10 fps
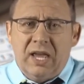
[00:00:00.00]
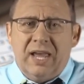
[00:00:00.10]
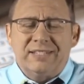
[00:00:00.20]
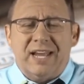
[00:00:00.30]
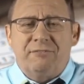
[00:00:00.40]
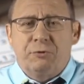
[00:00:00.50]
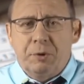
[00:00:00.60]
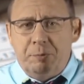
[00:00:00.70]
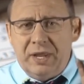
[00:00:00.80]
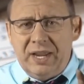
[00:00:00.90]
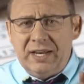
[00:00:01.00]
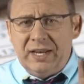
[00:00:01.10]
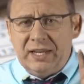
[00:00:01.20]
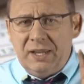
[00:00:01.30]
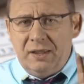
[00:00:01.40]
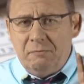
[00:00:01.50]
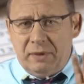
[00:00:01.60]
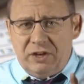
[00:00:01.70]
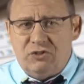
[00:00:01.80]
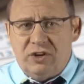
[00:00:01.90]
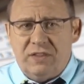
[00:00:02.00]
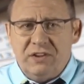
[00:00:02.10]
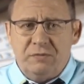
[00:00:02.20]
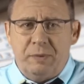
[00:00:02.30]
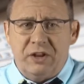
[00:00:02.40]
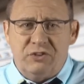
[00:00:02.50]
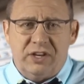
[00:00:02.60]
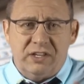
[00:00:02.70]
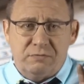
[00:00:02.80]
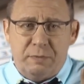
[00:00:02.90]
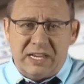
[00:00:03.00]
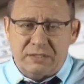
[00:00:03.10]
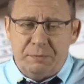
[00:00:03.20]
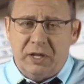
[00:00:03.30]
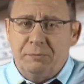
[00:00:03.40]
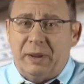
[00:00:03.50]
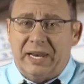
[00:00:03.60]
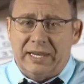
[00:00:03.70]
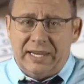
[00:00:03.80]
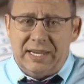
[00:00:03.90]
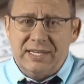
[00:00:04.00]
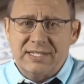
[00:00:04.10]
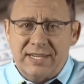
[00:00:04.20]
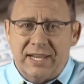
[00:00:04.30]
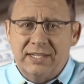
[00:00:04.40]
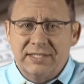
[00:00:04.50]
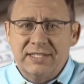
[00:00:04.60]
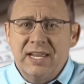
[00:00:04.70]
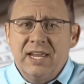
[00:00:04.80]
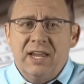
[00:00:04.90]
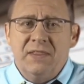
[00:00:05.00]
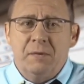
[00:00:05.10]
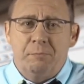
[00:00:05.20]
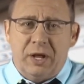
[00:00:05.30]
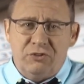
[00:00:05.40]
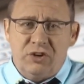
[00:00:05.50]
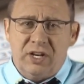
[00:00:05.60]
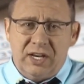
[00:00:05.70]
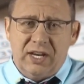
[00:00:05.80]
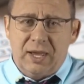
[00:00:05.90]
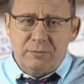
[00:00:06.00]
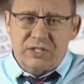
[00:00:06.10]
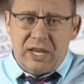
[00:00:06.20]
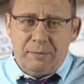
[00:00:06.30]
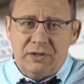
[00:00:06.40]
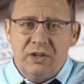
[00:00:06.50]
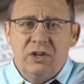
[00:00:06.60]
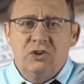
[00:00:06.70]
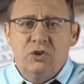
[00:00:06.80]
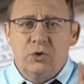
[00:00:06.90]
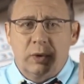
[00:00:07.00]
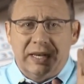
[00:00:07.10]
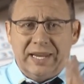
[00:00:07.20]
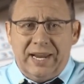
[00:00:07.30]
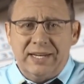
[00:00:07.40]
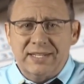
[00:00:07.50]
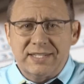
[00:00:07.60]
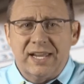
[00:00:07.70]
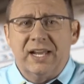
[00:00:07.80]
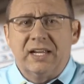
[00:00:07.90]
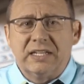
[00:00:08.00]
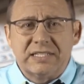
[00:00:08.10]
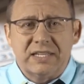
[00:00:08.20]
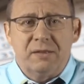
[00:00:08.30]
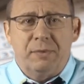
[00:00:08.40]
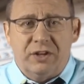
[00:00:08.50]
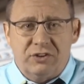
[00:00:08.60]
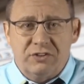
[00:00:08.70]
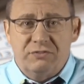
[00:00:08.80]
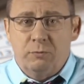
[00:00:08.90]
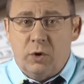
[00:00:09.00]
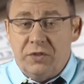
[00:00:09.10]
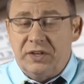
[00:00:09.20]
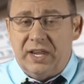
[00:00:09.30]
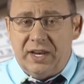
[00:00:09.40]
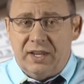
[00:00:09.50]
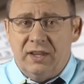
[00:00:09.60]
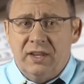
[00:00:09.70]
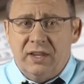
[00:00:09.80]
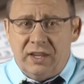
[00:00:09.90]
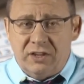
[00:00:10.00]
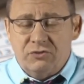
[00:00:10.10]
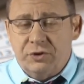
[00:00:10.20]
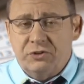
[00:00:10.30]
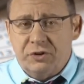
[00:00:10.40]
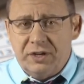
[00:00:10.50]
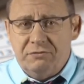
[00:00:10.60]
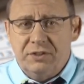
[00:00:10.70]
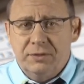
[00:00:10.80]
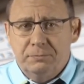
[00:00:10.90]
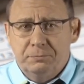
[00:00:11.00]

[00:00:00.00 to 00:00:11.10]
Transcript: As I've repeatedly mentioned, this budget is best built by linking cells in the budgeted income statement to the related cells in the budgets from where the data is retrieved.